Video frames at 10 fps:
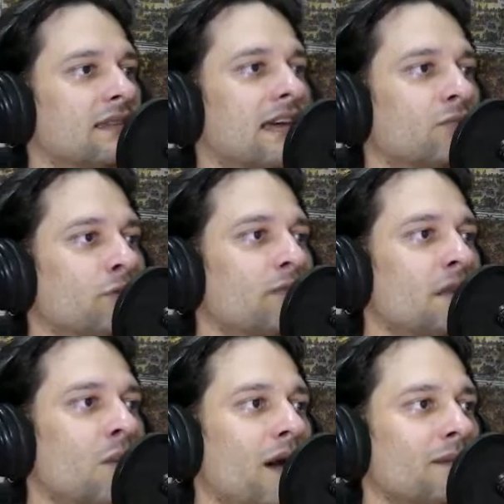That would be
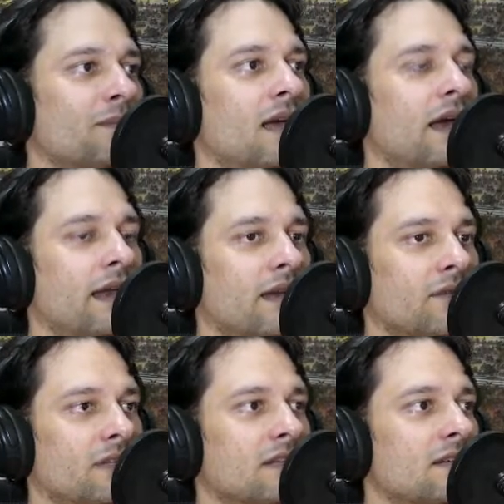the one. I
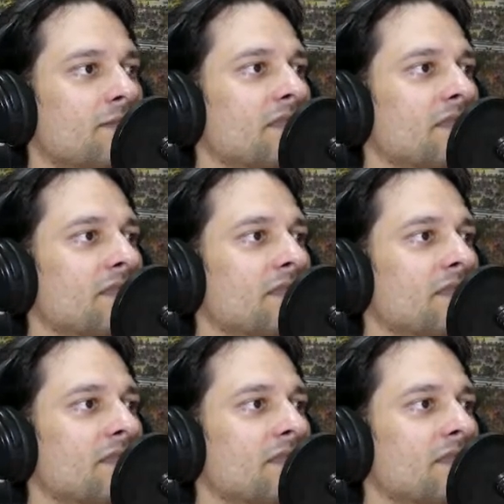loved it.